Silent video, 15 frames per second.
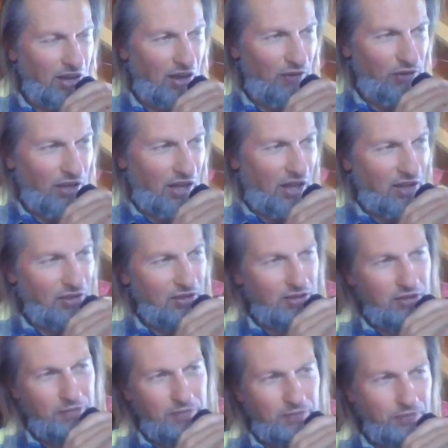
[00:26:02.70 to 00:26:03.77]
the left
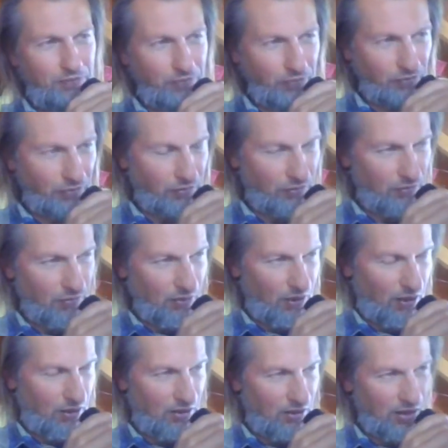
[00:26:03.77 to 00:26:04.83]
hand,
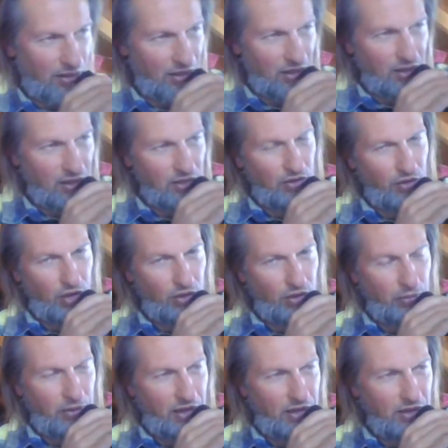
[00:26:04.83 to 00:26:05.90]
send the energy around
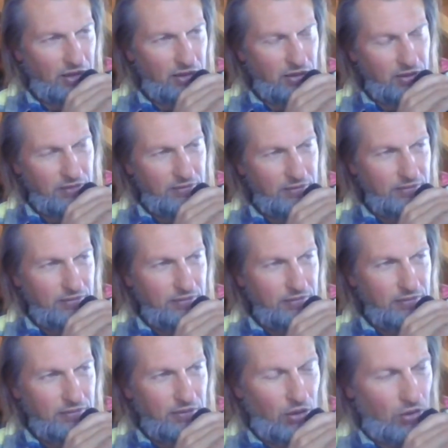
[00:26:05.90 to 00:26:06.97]
the planet,
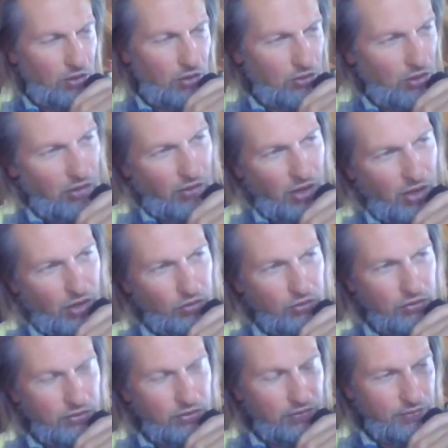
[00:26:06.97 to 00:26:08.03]
goes all
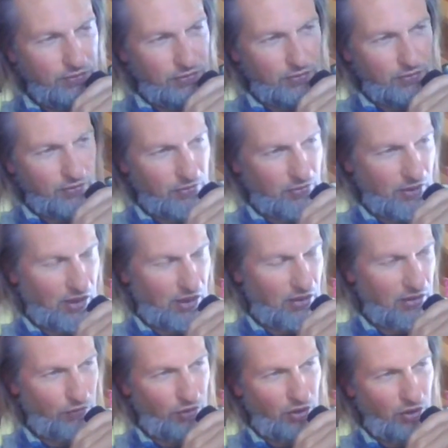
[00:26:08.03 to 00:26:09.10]
around,
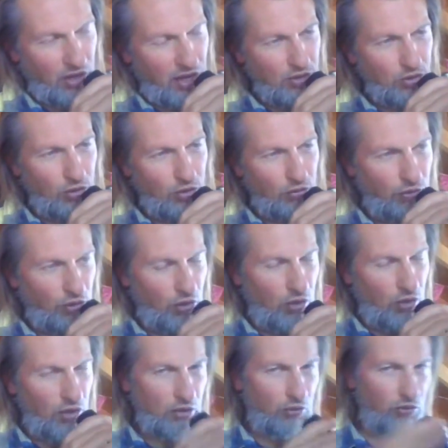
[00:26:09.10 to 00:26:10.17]
and for the highest good for
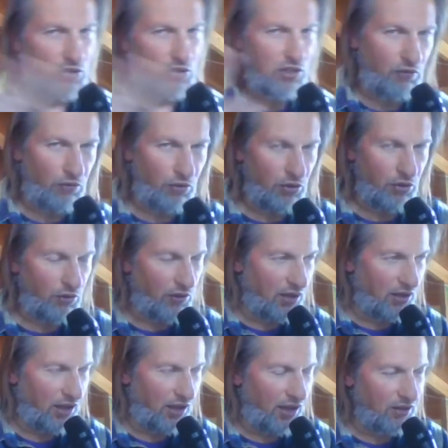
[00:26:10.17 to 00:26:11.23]
all, and receive with the
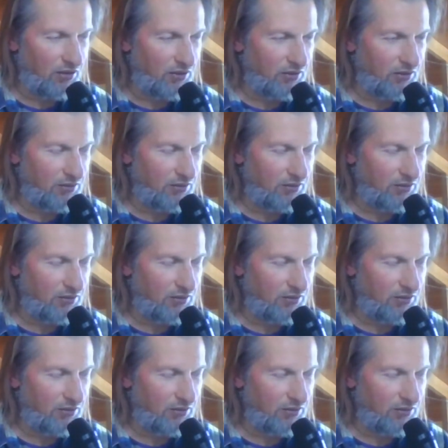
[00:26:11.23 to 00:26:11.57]
right hand.